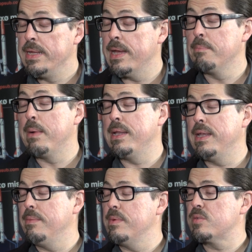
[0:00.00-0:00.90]
Yeah, my
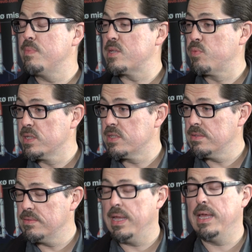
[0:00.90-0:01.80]
name is Mads
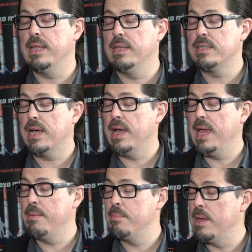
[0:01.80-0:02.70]
Wilson, and I
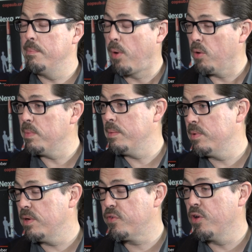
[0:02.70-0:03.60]
am a board member
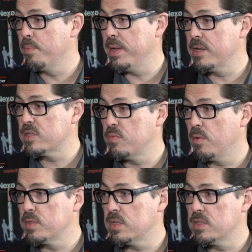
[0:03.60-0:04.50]
of Copenhagen
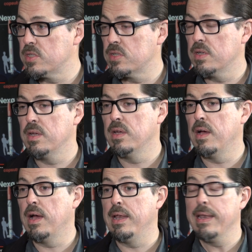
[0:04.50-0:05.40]
Suborbitals,
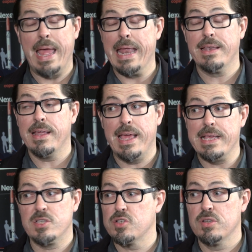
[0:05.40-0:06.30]
and
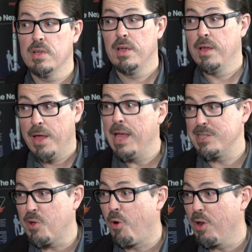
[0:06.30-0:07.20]
as
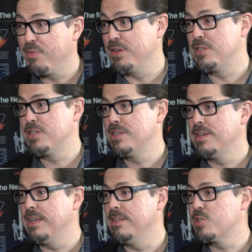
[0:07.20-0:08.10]
all of us
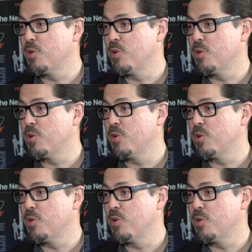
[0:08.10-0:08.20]
in this